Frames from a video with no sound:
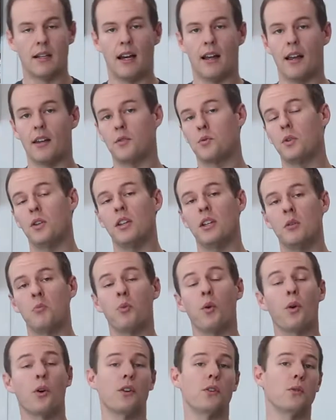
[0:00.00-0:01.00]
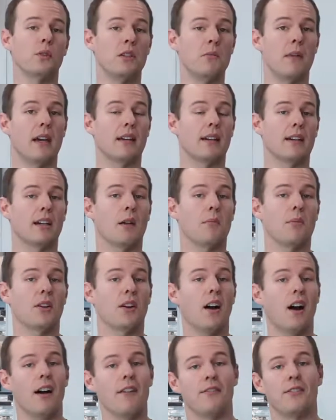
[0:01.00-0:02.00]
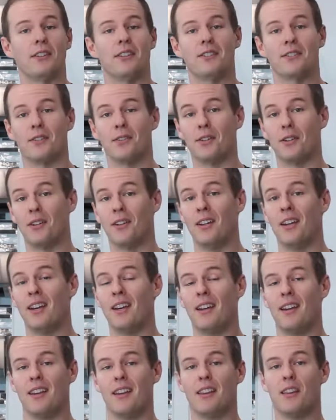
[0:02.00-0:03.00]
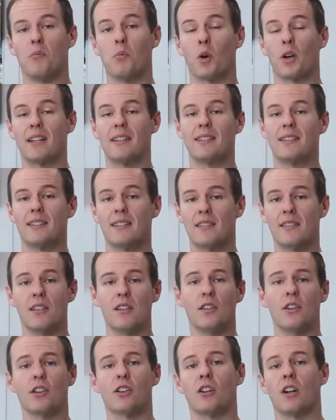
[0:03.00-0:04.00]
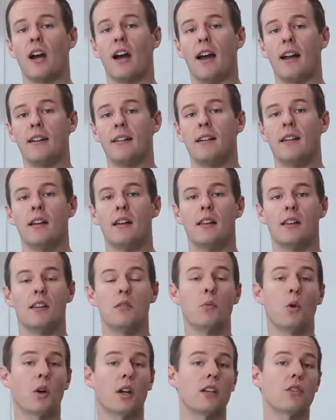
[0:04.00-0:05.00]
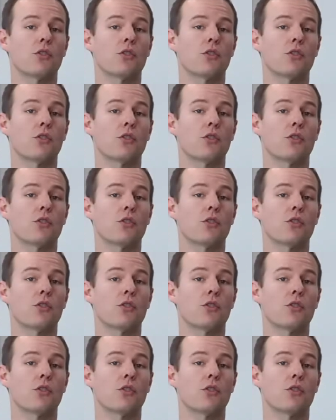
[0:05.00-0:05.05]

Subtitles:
Now that's really important when you make a cup of coffee. So the more consistent your grind, and the more